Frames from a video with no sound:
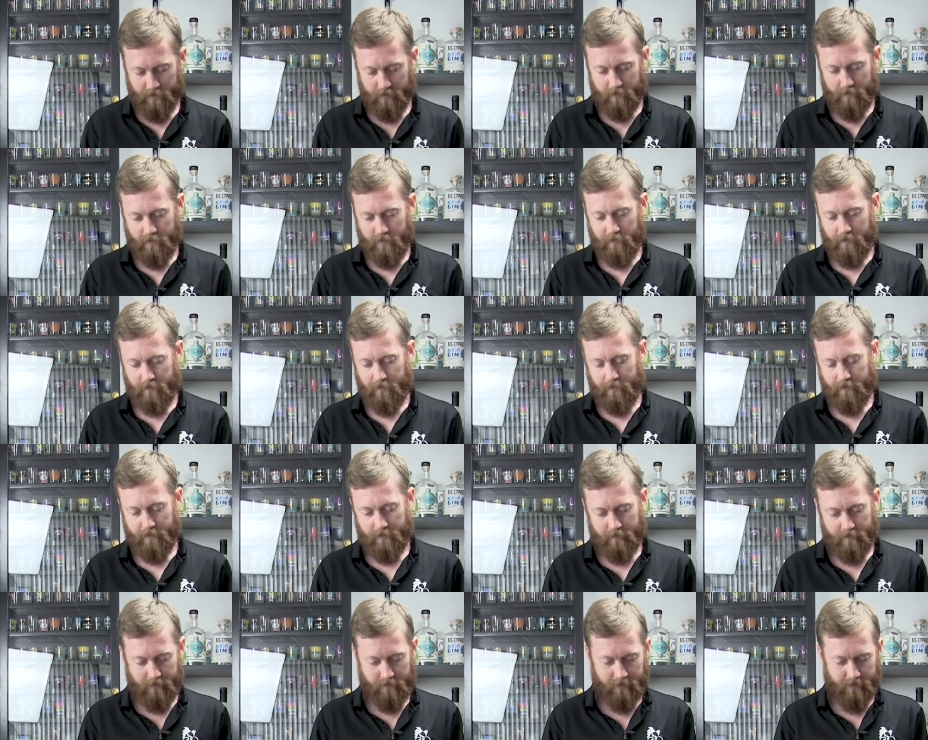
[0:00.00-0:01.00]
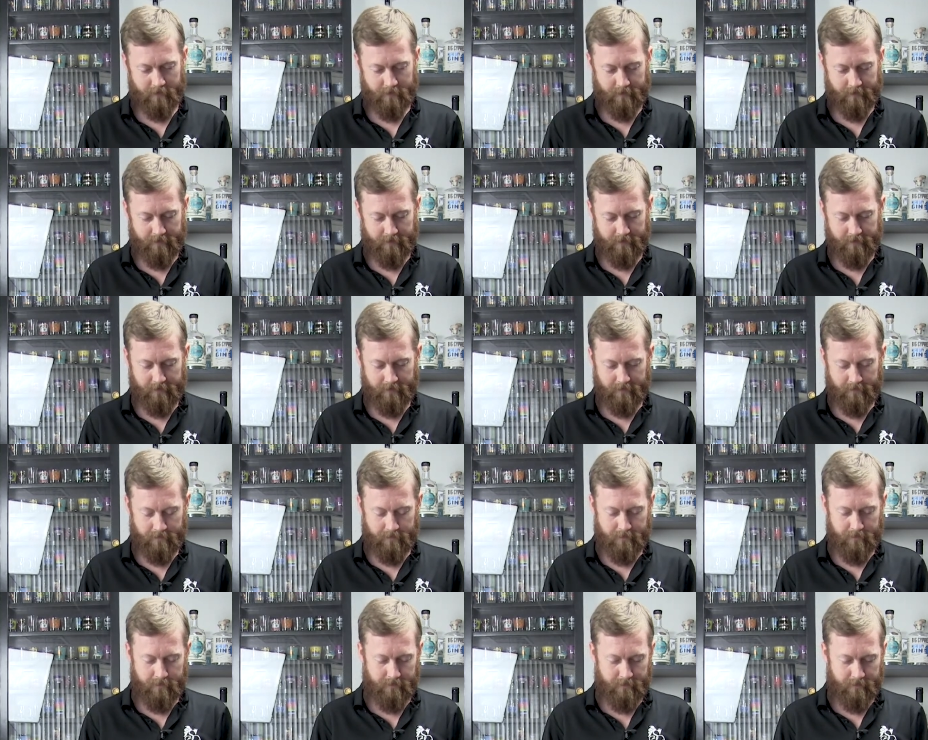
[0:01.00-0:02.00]

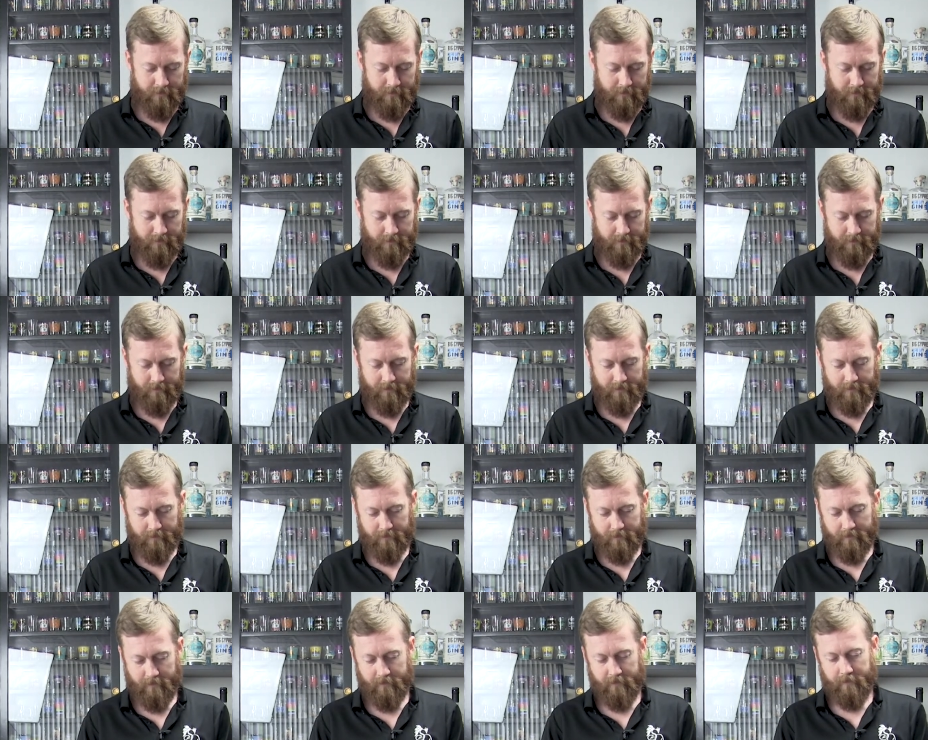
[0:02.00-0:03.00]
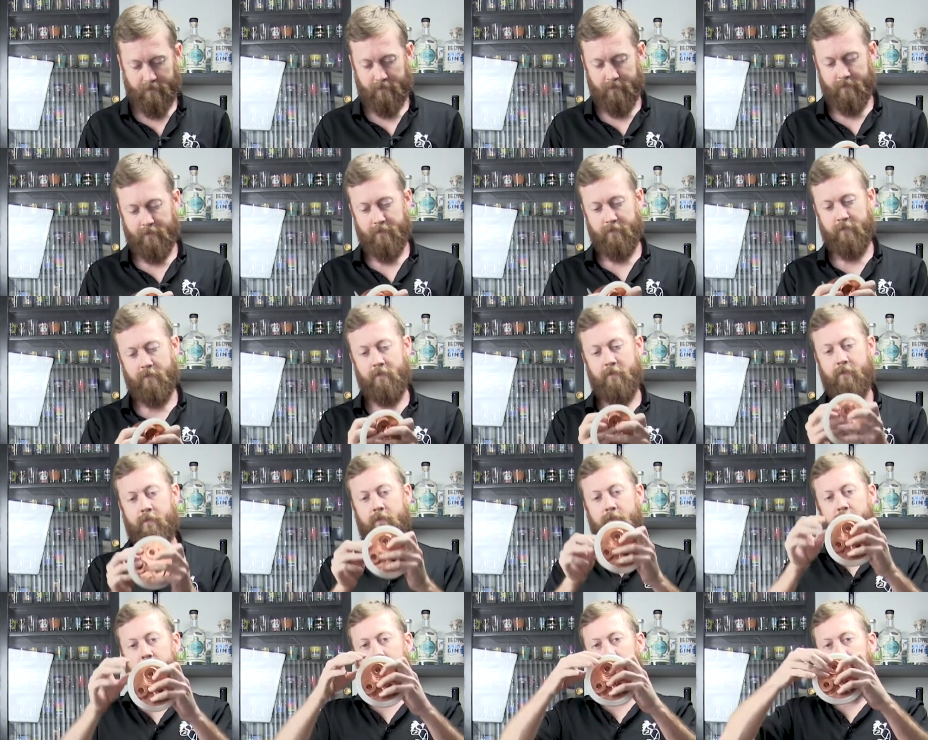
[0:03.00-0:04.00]

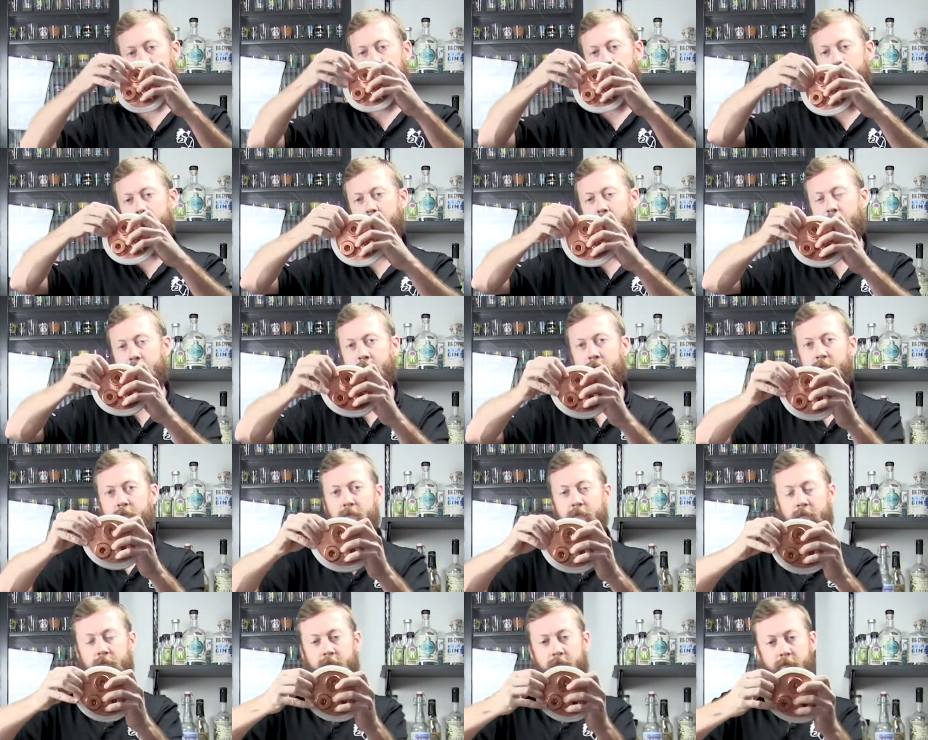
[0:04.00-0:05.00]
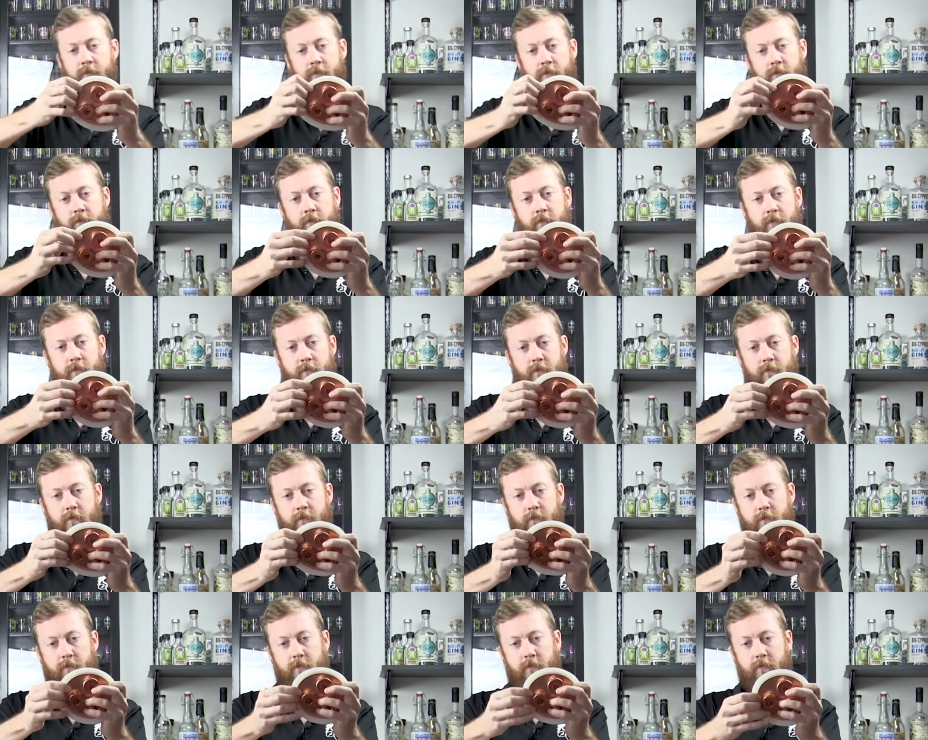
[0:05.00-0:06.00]

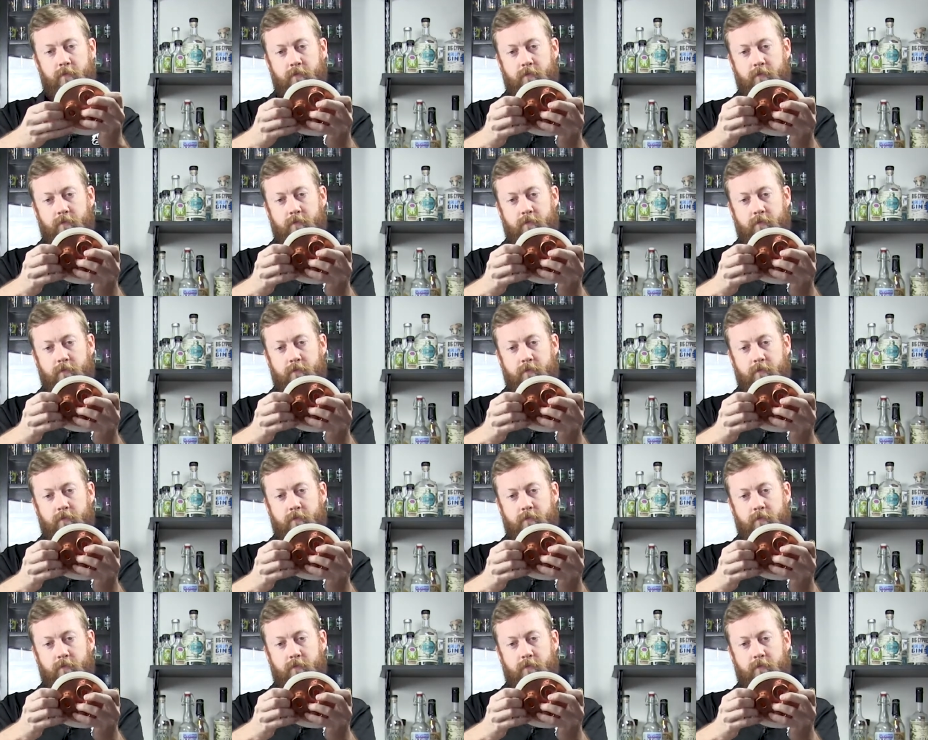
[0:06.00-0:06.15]
(silence)